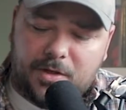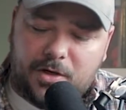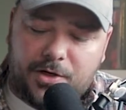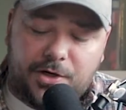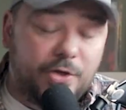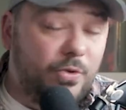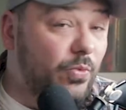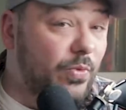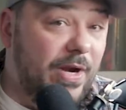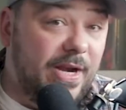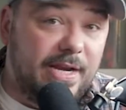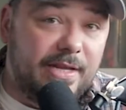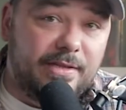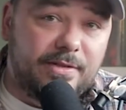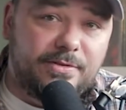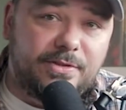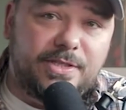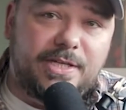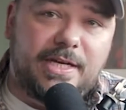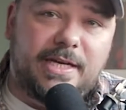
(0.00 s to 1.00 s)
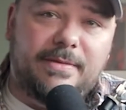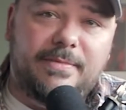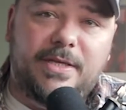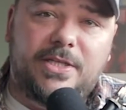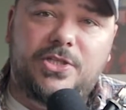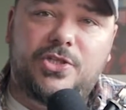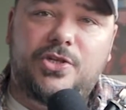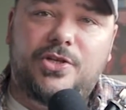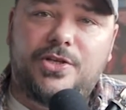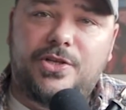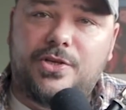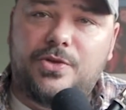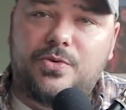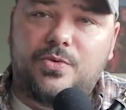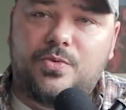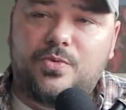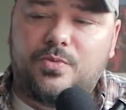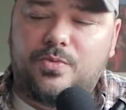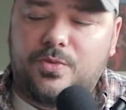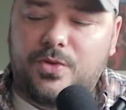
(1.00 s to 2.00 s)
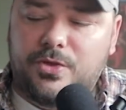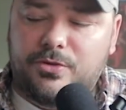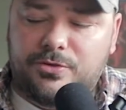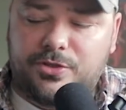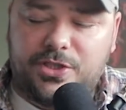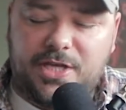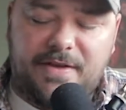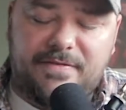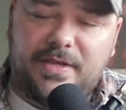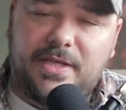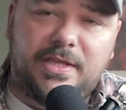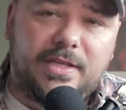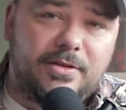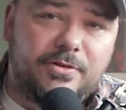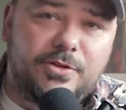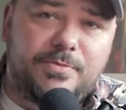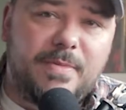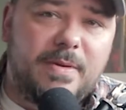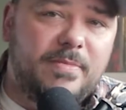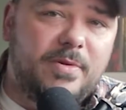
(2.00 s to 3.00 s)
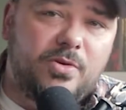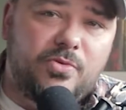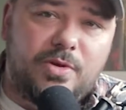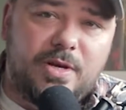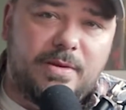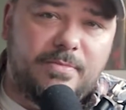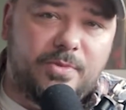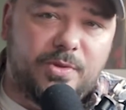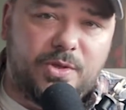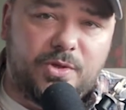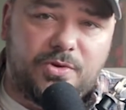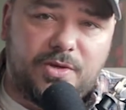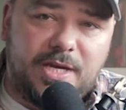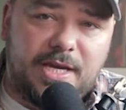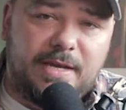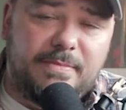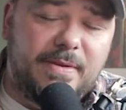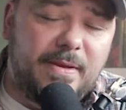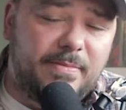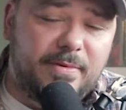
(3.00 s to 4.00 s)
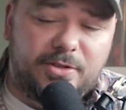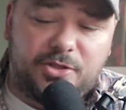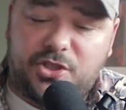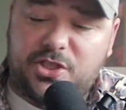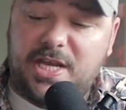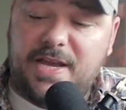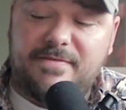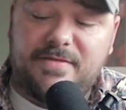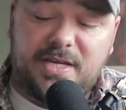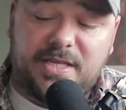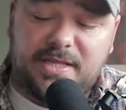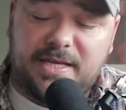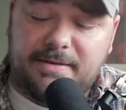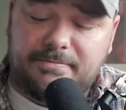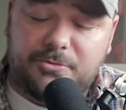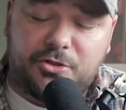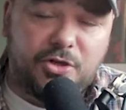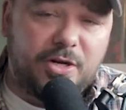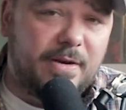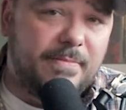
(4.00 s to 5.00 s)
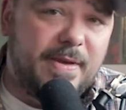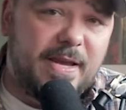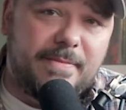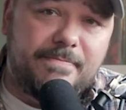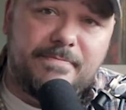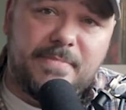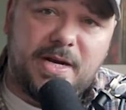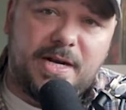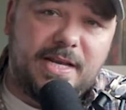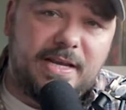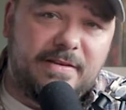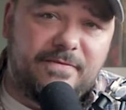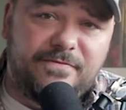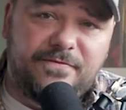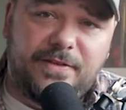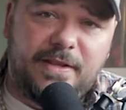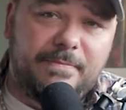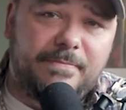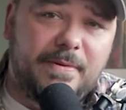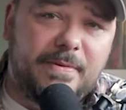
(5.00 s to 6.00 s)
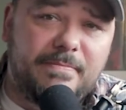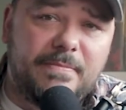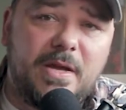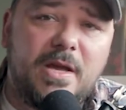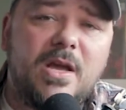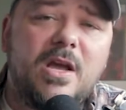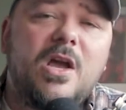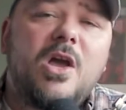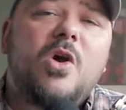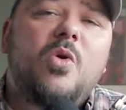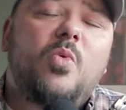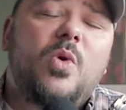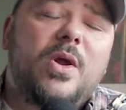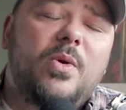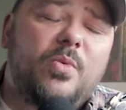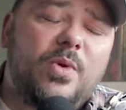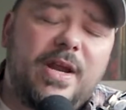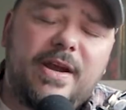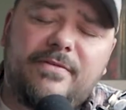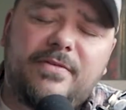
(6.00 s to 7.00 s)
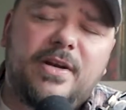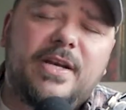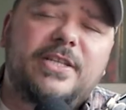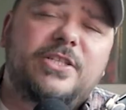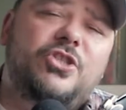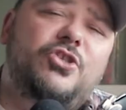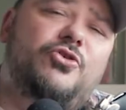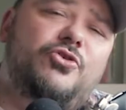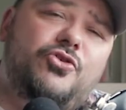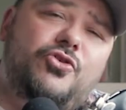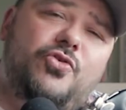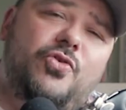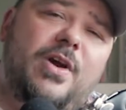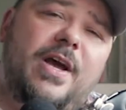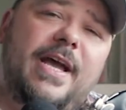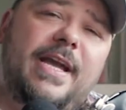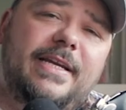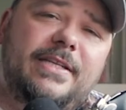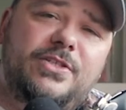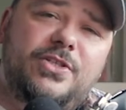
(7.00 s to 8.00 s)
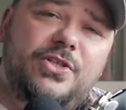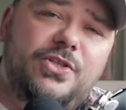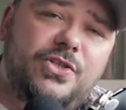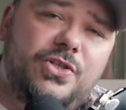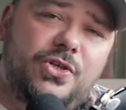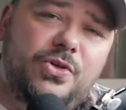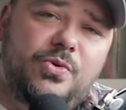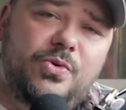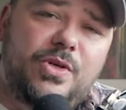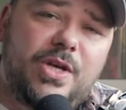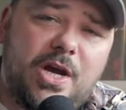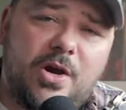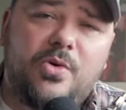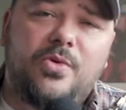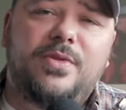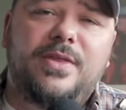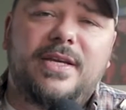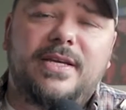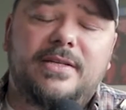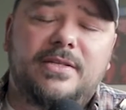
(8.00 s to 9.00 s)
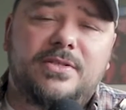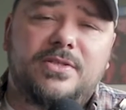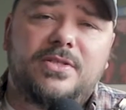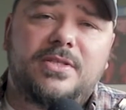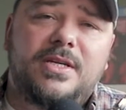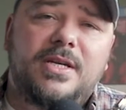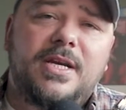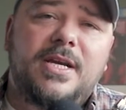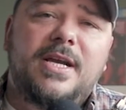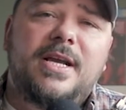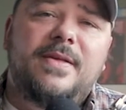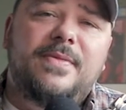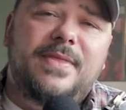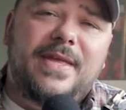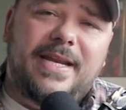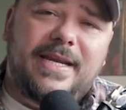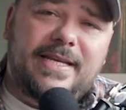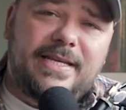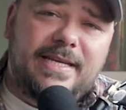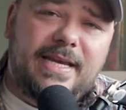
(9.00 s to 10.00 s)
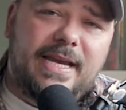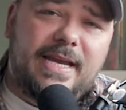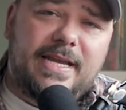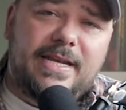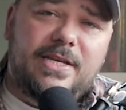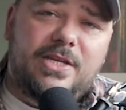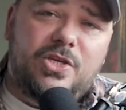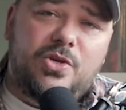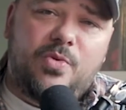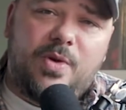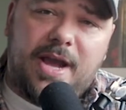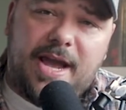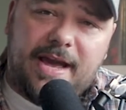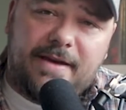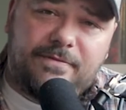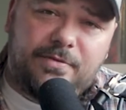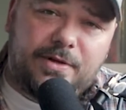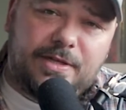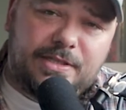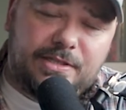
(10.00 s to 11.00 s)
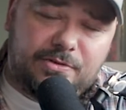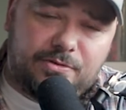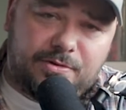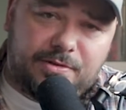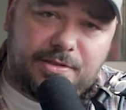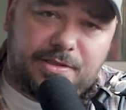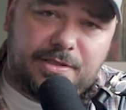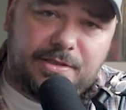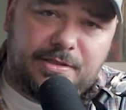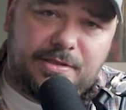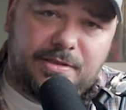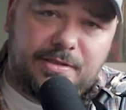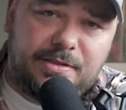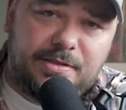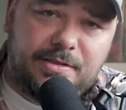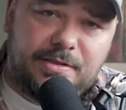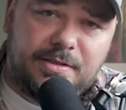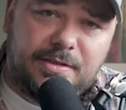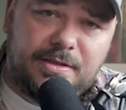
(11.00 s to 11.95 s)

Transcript: Are you reading those comics? You're saving those? Maybe you're reading them with your kid. Maybe you're saving them, trying to make money and flip them. Whatever it is you're trying to do, know this, that again, you have resources,